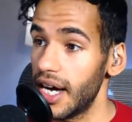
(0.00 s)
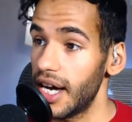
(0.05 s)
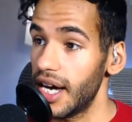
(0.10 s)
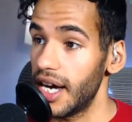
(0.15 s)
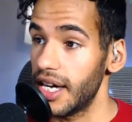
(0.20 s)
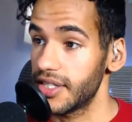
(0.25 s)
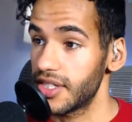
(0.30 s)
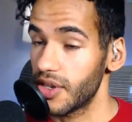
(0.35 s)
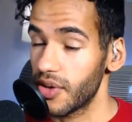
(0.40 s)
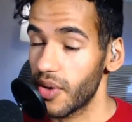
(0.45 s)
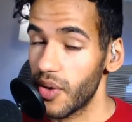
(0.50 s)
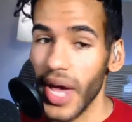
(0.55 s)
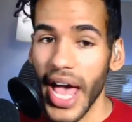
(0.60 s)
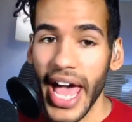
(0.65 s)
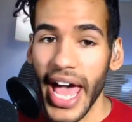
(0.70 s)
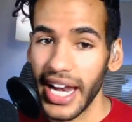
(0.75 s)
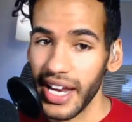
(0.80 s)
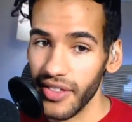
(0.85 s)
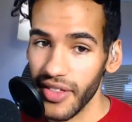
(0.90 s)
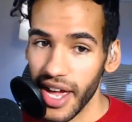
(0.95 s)
So
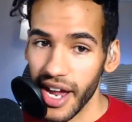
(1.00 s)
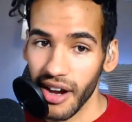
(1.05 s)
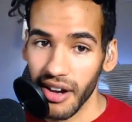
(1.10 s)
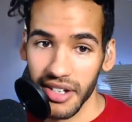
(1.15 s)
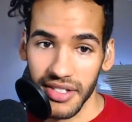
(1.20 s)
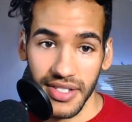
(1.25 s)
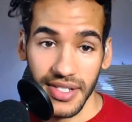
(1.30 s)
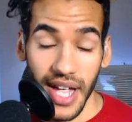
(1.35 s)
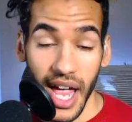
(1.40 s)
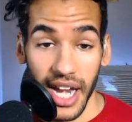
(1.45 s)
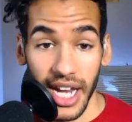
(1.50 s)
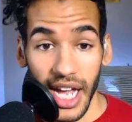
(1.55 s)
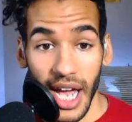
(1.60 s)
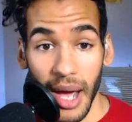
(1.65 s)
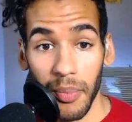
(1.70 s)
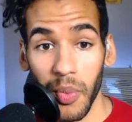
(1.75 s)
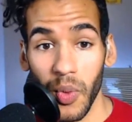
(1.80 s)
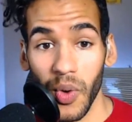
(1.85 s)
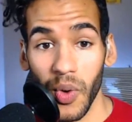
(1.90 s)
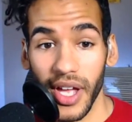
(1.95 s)
heading there and signing
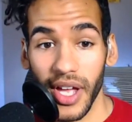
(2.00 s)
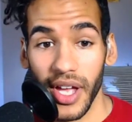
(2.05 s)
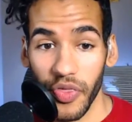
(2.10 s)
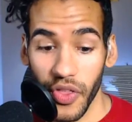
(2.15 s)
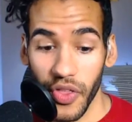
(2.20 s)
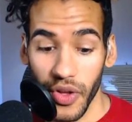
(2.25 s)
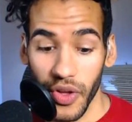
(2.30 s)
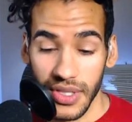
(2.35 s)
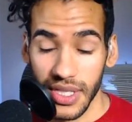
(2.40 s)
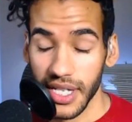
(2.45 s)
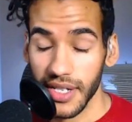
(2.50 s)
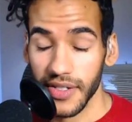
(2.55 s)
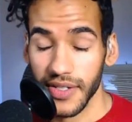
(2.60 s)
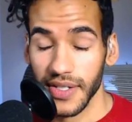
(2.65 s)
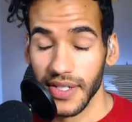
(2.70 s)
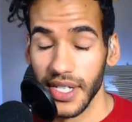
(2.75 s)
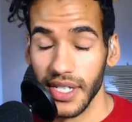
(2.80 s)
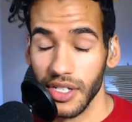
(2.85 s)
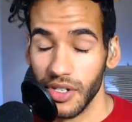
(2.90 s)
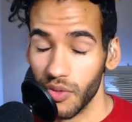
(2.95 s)
up will get those
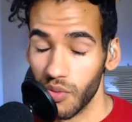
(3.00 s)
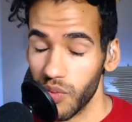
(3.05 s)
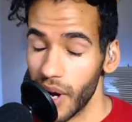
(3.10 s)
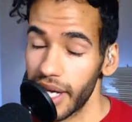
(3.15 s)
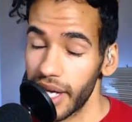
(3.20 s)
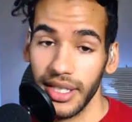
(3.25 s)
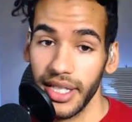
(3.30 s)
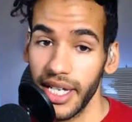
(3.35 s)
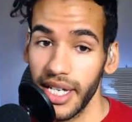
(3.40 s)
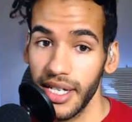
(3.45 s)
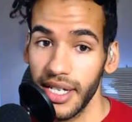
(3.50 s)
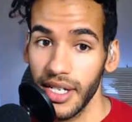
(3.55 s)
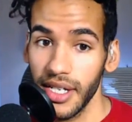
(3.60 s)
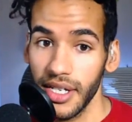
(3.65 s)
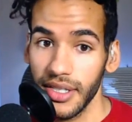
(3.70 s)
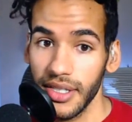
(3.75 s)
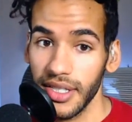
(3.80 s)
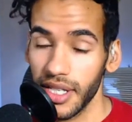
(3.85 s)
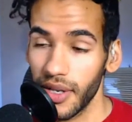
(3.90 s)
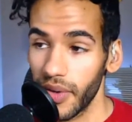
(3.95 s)
deals sent directly
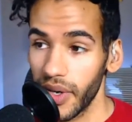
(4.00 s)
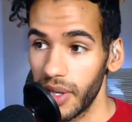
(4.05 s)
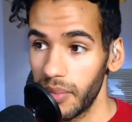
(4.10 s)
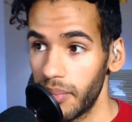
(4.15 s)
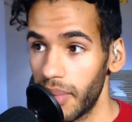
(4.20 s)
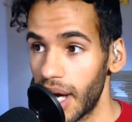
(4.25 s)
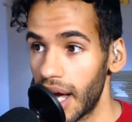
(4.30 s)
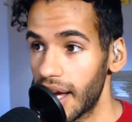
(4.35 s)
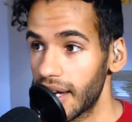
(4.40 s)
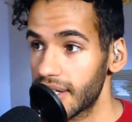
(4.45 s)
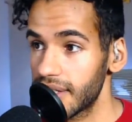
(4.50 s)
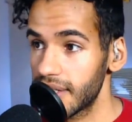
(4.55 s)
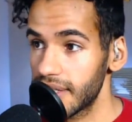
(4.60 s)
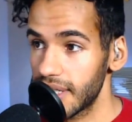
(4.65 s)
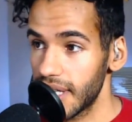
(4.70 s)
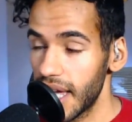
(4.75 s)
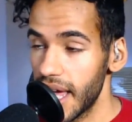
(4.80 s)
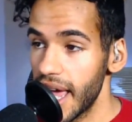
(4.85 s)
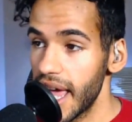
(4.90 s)
to your inbox.